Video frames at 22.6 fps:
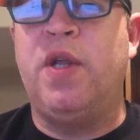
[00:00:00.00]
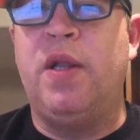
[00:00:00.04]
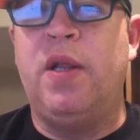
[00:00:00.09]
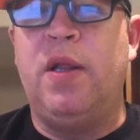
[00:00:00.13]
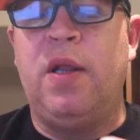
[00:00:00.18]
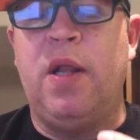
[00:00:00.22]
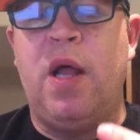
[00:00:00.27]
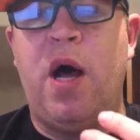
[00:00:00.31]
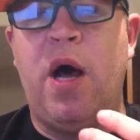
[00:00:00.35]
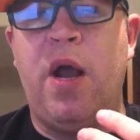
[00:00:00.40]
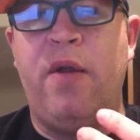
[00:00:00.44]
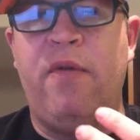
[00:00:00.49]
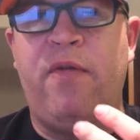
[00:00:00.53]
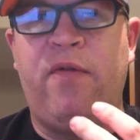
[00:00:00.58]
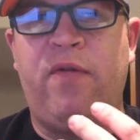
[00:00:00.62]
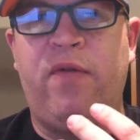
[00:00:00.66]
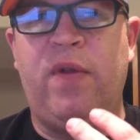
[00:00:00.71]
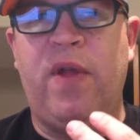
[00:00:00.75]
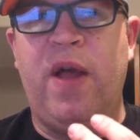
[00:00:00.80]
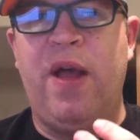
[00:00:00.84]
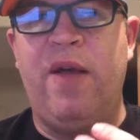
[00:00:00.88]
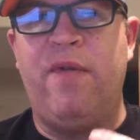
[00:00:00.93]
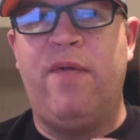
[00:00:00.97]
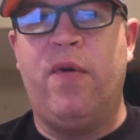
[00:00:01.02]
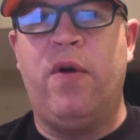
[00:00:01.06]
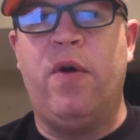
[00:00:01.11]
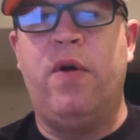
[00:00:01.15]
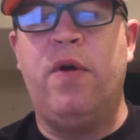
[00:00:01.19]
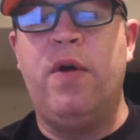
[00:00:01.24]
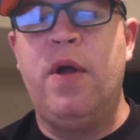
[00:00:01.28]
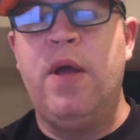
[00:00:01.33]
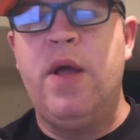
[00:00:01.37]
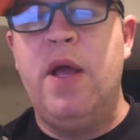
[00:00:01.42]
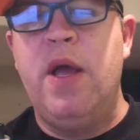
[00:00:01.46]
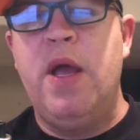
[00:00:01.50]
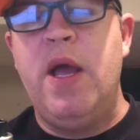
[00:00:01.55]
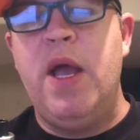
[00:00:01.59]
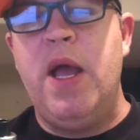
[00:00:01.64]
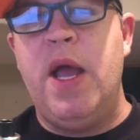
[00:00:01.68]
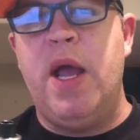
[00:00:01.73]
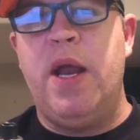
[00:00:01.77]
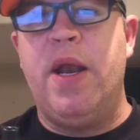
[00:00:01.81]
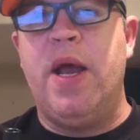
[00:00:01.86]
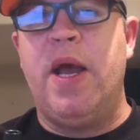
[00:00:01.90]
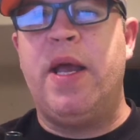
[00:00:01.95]
a lot of flavor,
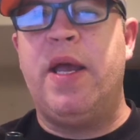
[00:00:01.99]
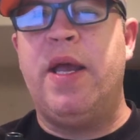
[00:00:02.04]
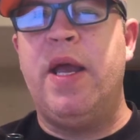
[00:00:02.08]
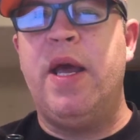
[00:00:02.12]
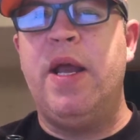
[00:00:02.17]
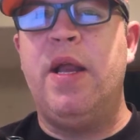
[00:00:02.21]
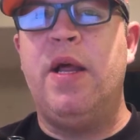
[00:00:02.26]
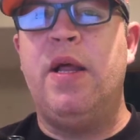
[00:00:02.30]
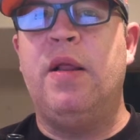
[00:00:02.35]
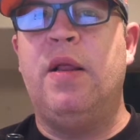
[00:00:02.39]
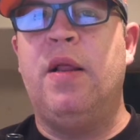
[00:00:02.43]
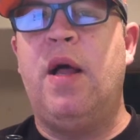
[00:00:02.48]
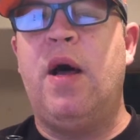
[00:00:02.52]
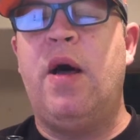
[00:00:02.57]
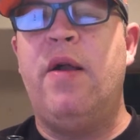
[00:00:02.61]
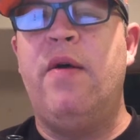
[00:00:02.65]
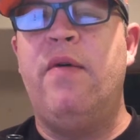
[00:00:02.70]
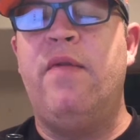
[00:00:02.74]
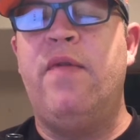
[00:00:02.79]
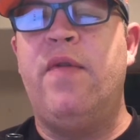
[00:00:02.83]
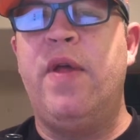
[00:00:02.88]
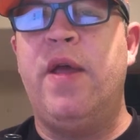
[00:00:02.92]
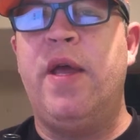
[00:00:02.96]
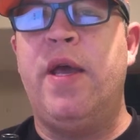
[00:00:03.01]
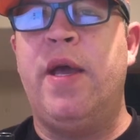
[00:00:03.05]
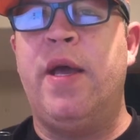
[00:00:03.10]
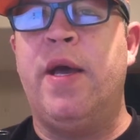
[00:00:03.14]
and I get a lot of